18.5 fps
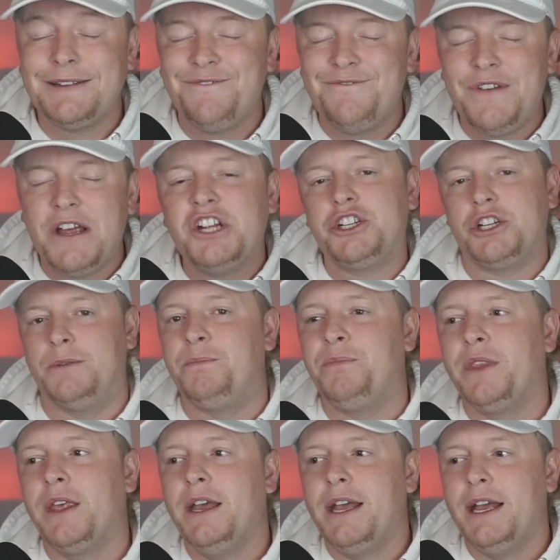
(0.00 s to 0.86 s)

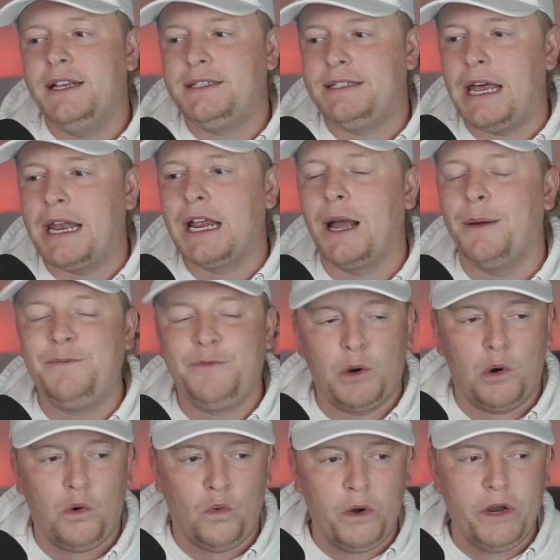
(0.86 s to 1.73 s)
division is setting up
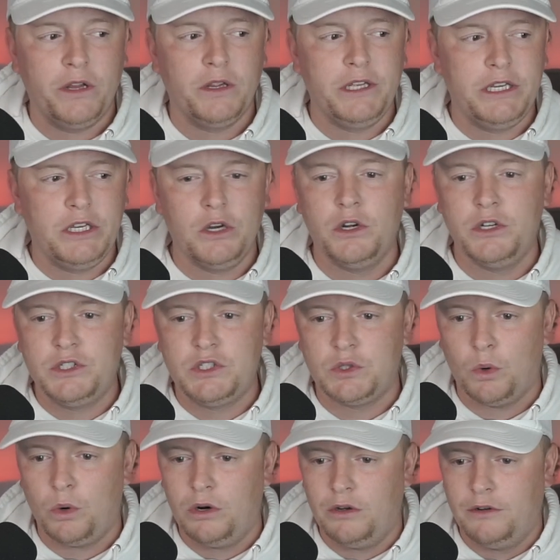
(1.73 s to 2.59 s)
for a really good
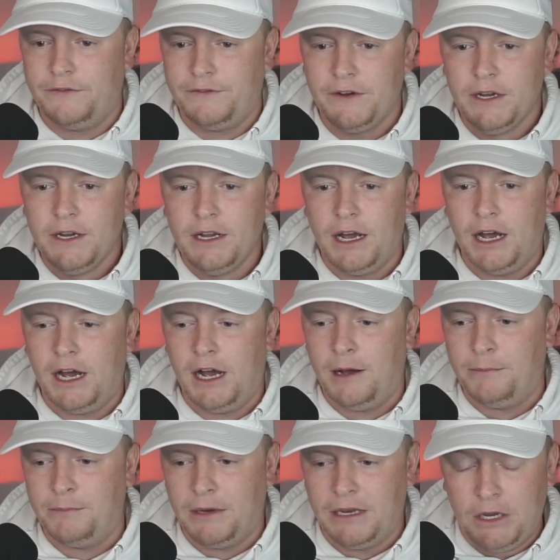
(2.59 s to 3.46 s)
sort of
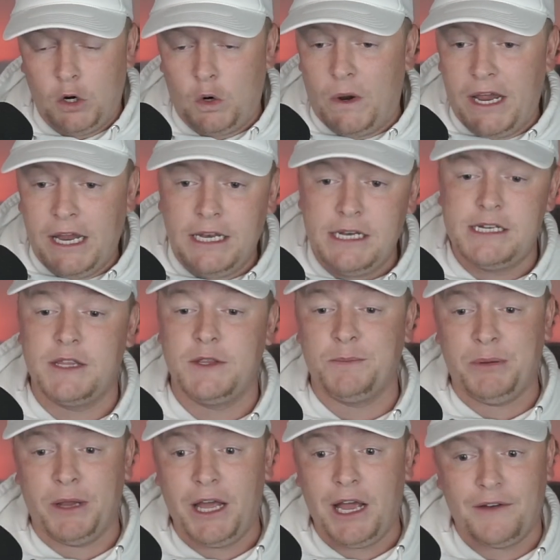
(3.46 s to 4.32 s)
into
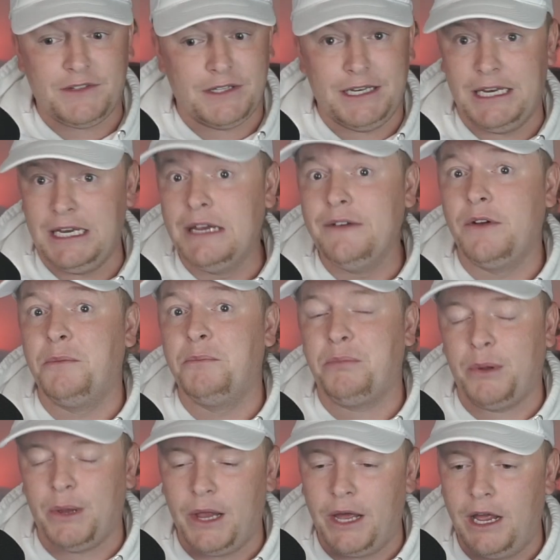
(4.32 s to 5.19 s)
the playoffs and even
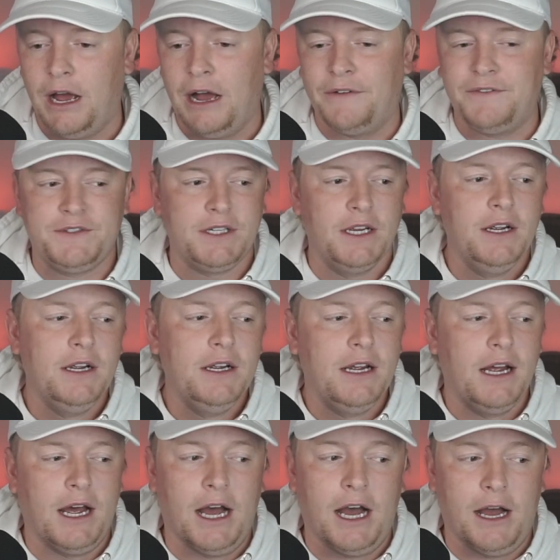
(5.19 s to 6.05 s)
playoffs
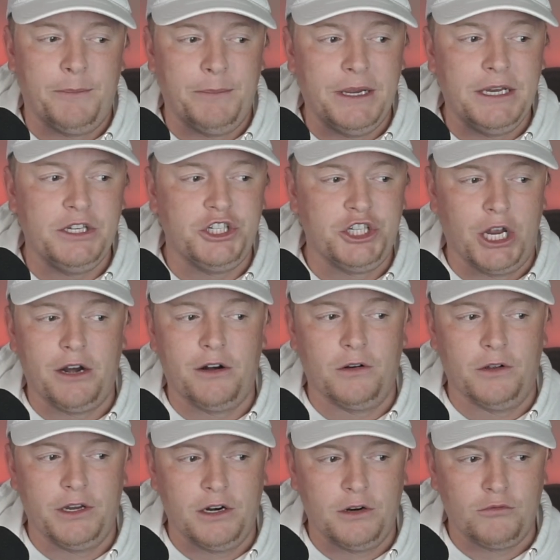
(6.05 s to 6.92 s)
in
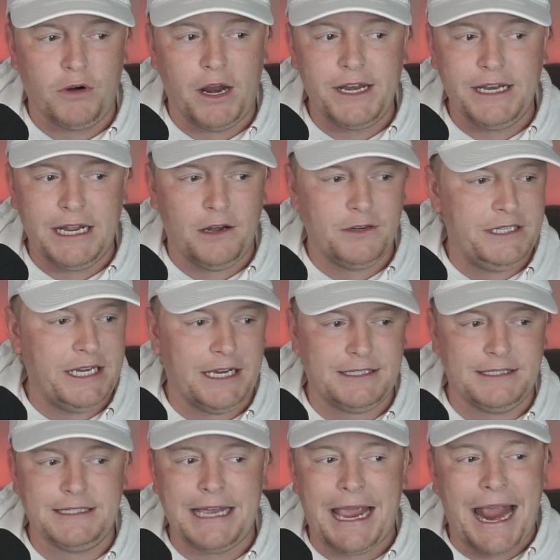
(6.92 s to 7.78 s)
general. Right now
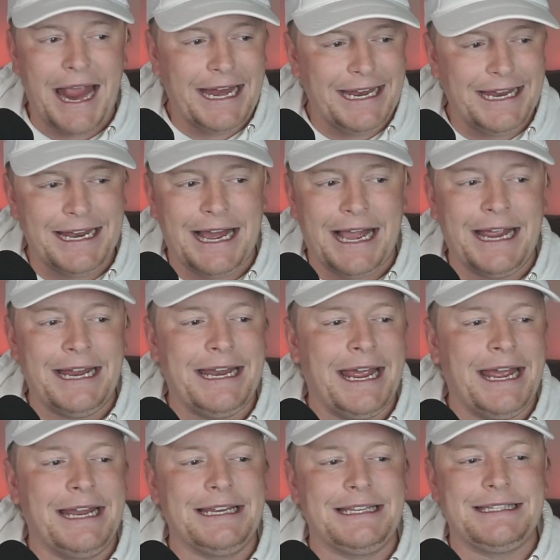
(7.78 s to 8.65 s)
Texas
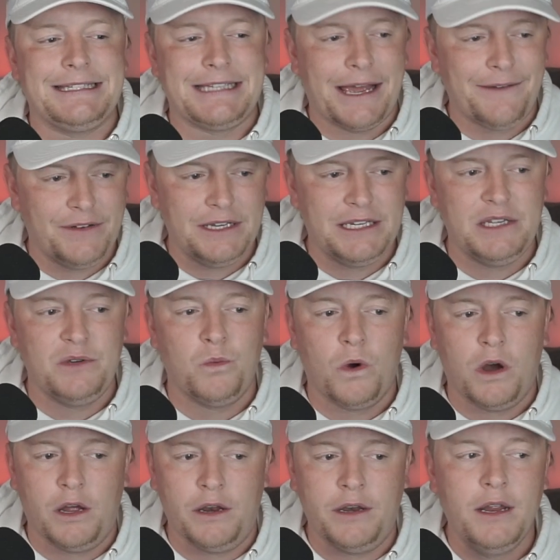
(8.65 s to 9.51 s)
89 and
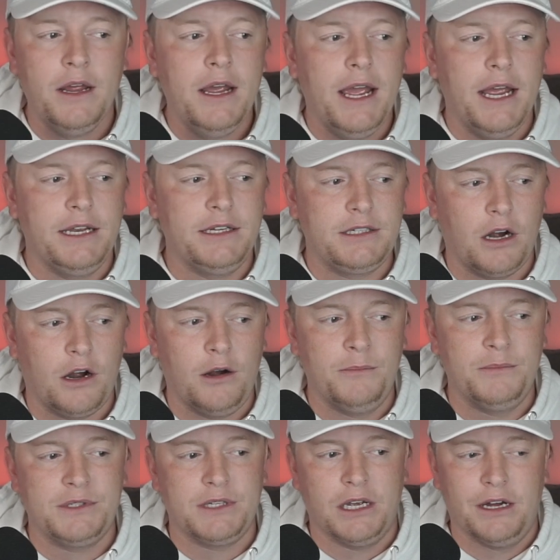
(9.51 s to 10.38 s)
71 in
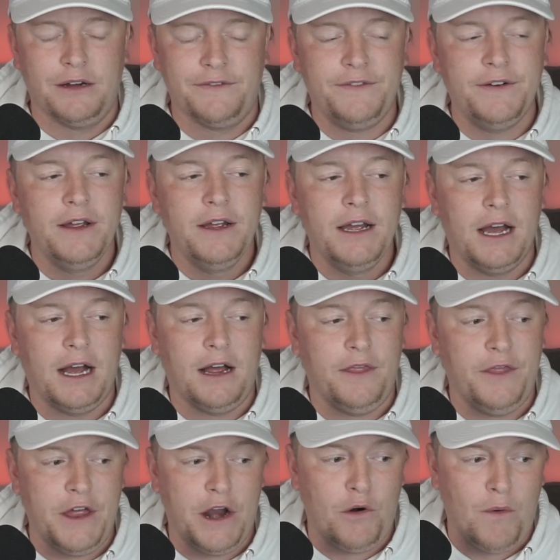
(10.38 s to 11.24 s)
terms of
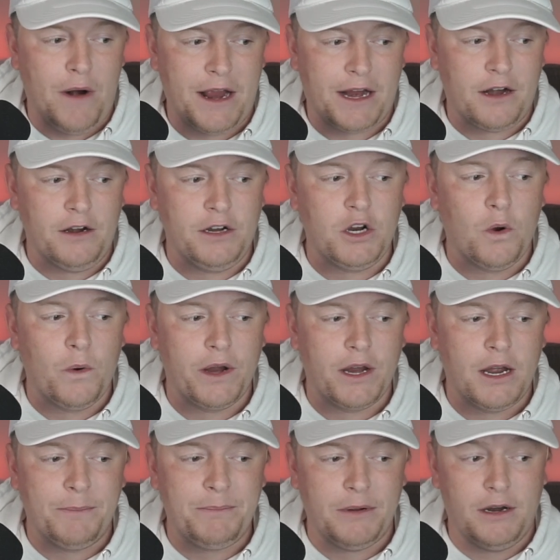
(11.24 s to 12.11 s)
their record,
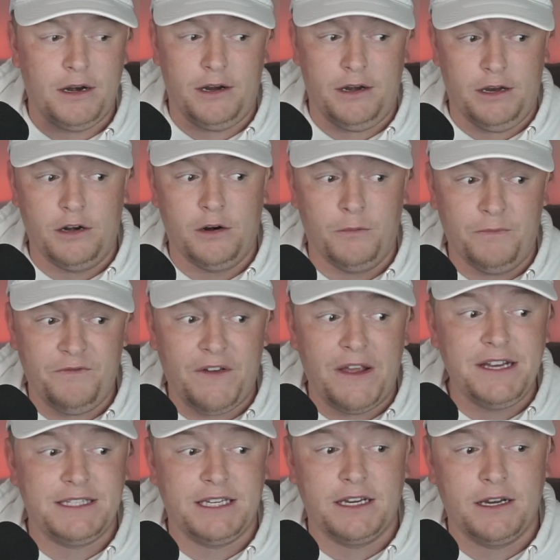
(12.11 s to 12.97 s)
going up or
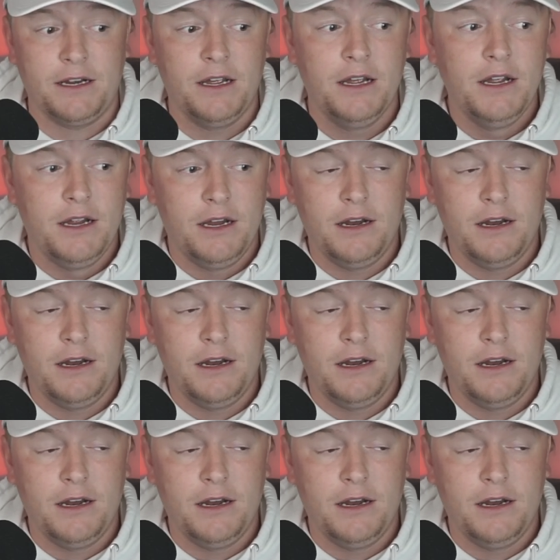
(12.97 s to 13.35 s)
facing